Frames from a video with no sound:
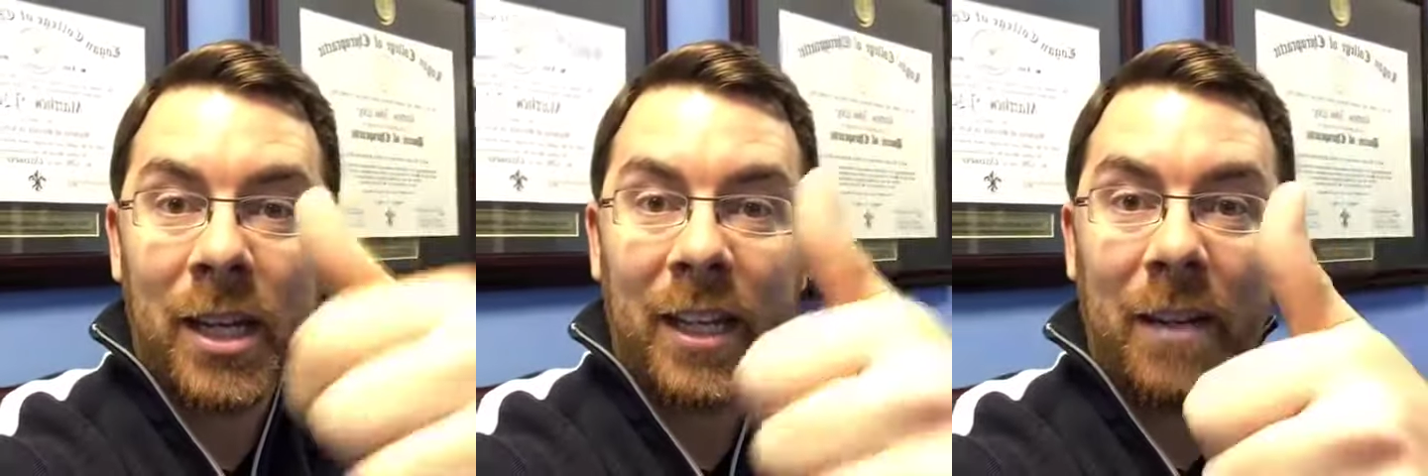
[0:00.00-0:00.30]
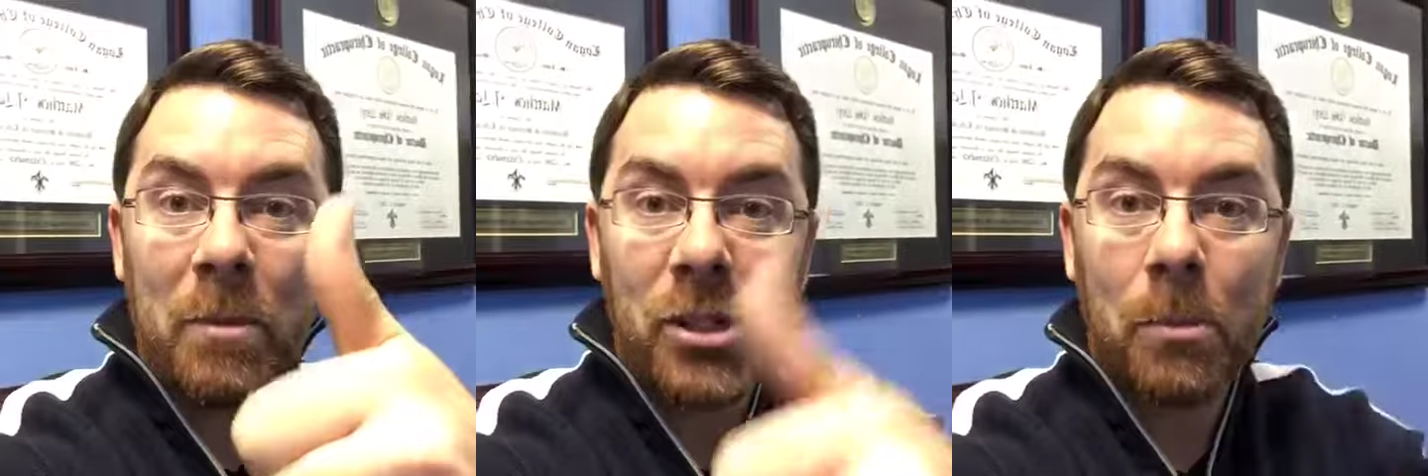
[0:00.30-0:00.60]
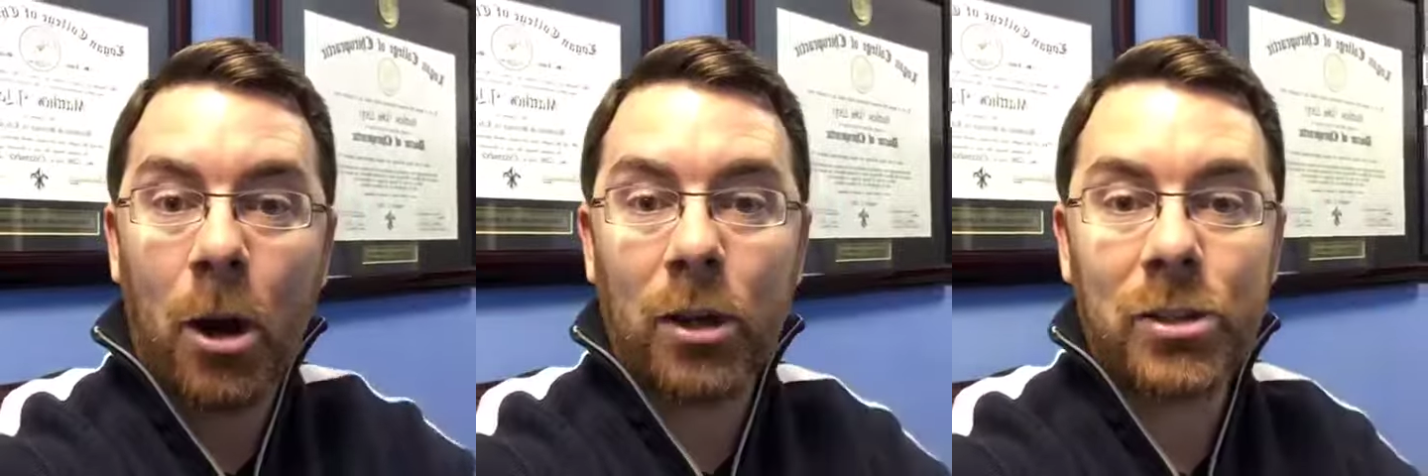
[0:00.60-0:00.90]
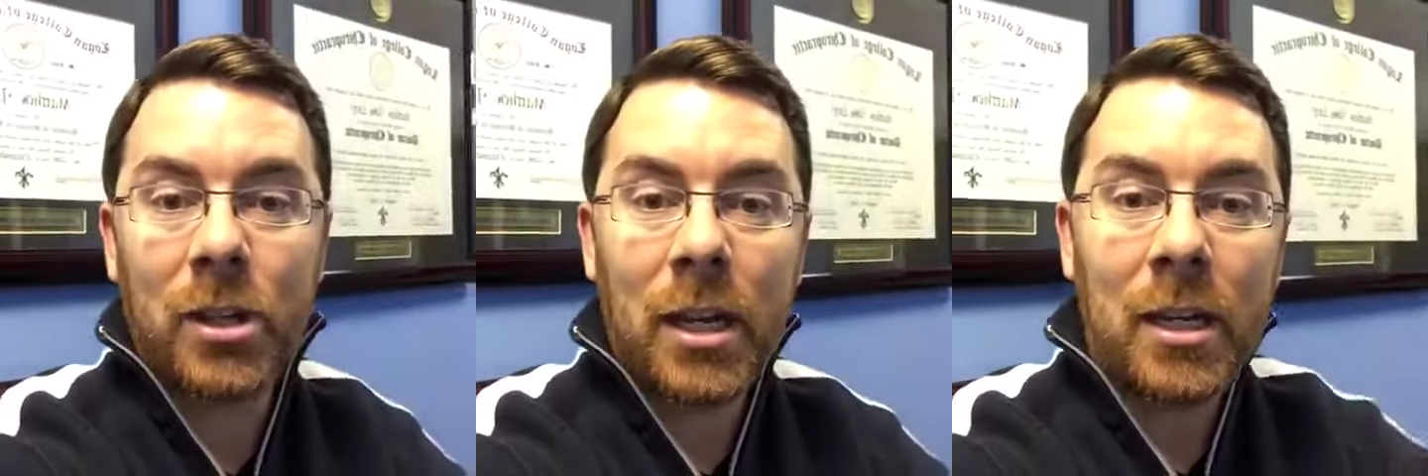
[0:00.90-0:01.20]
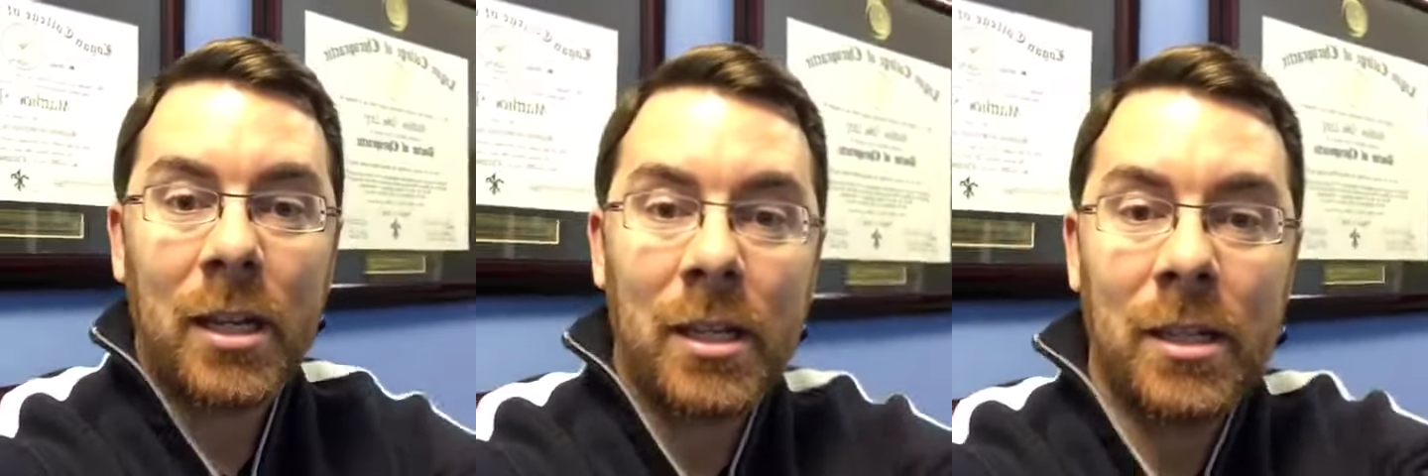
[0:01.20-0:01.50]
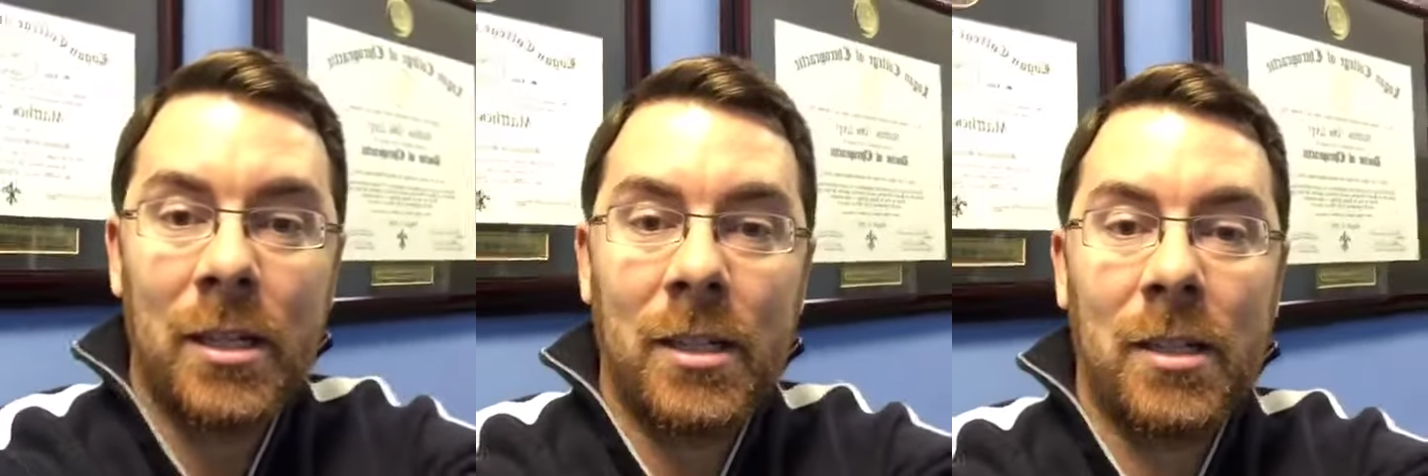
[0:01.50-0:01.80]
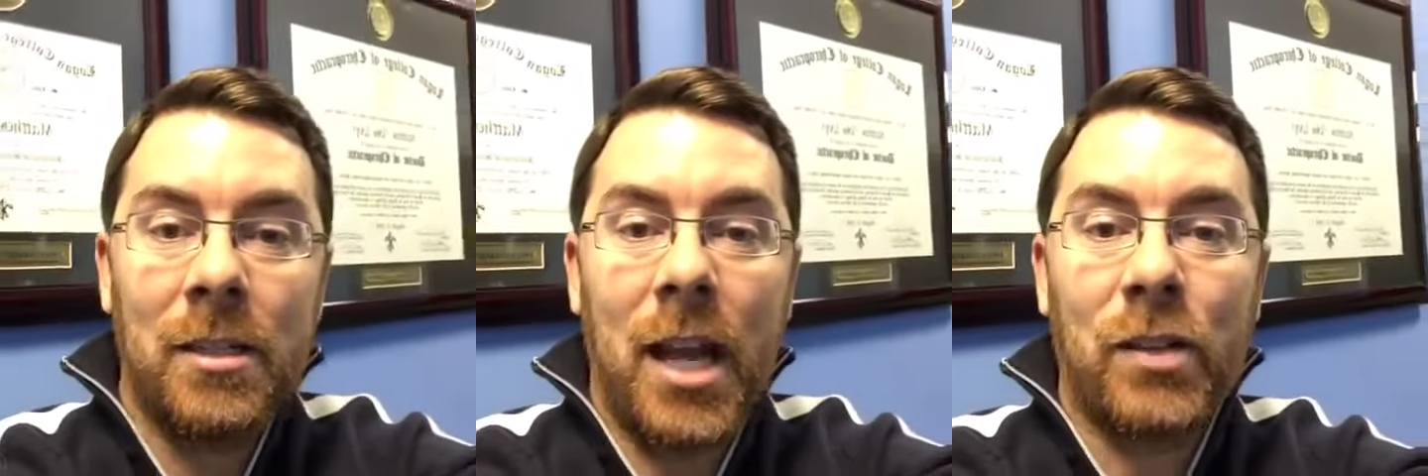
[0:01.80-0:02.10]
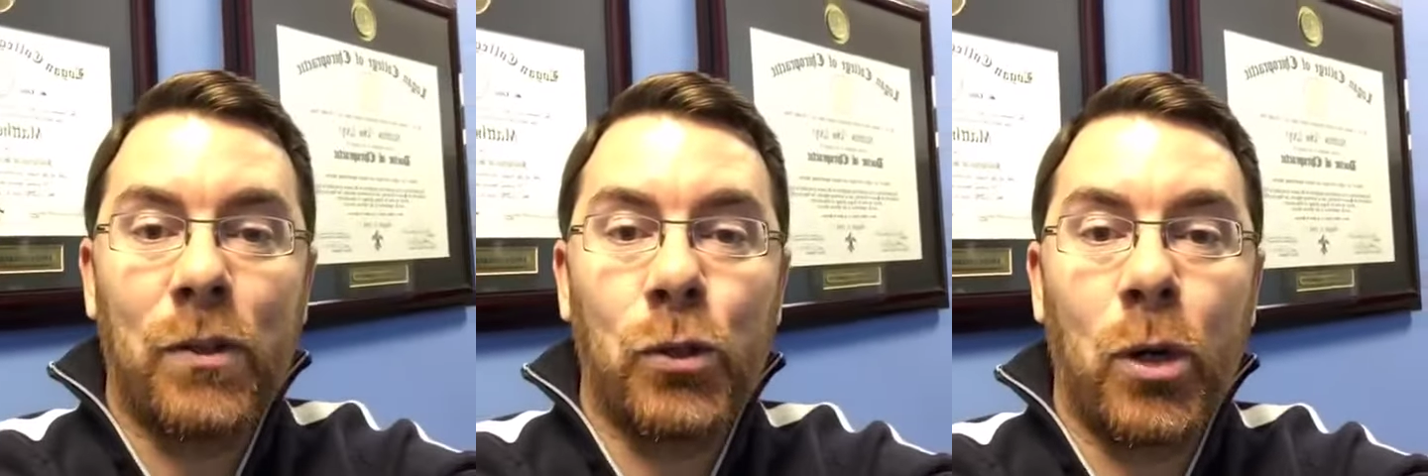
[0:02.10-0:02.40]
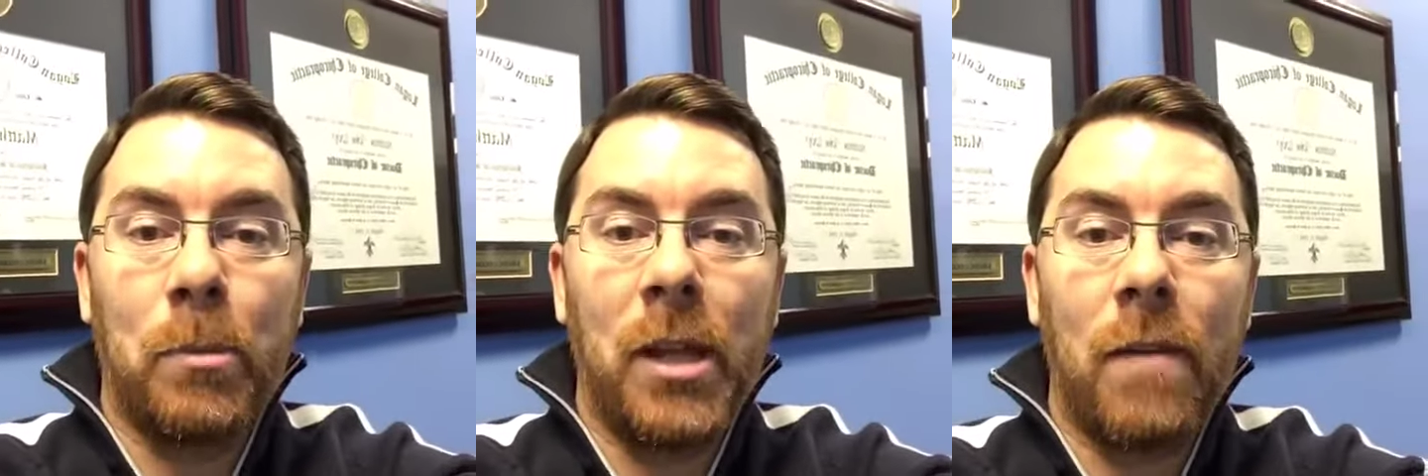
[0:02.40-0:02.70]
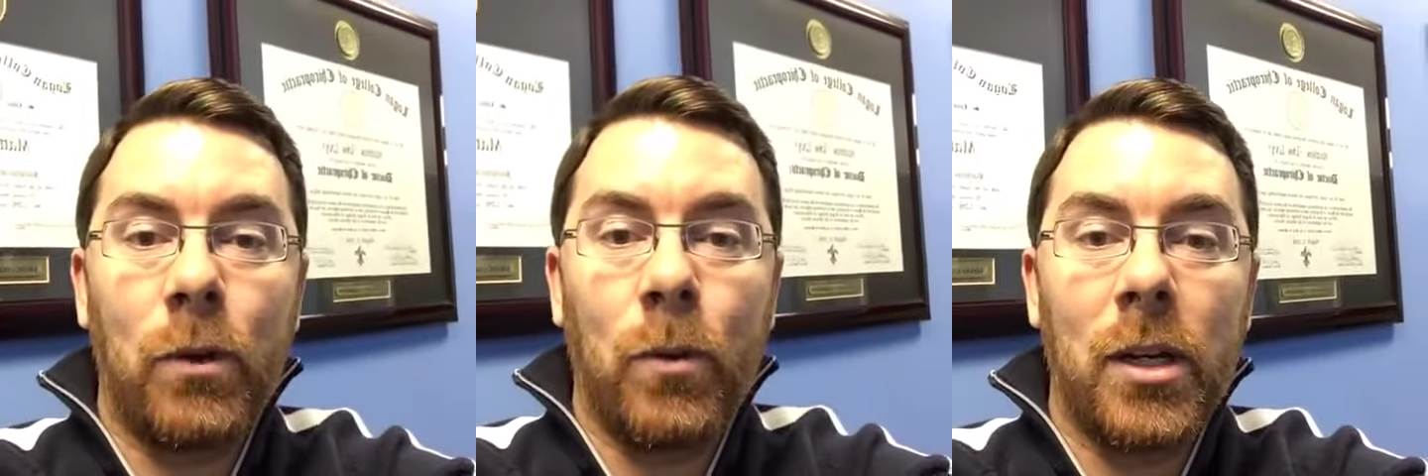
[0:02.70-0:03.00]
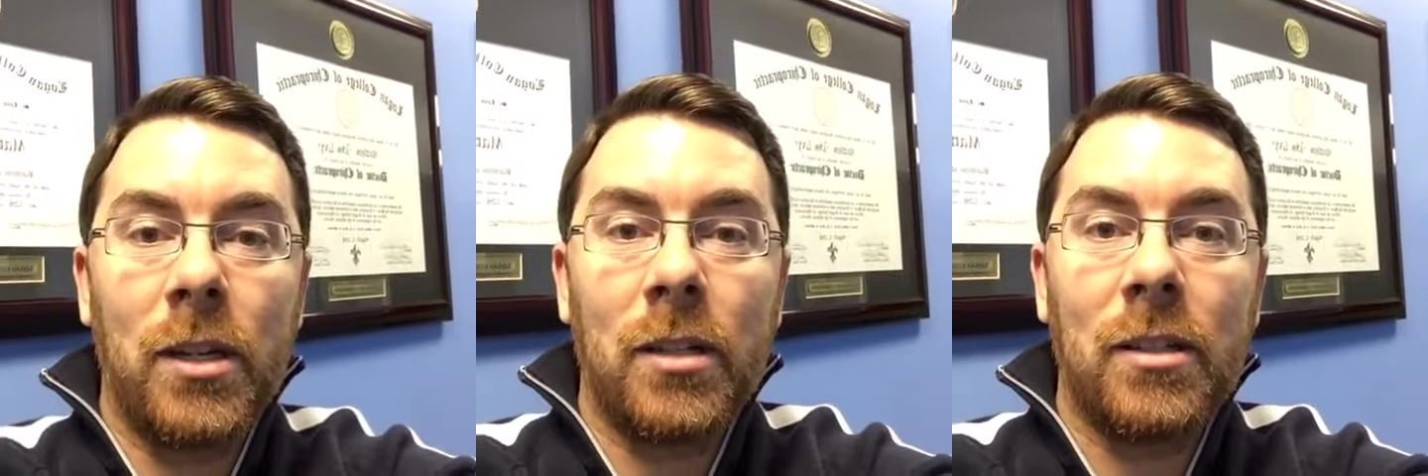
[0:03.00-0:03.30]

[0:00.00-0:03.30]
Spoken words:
Give me some hearts. Thanks for joining me, everyone.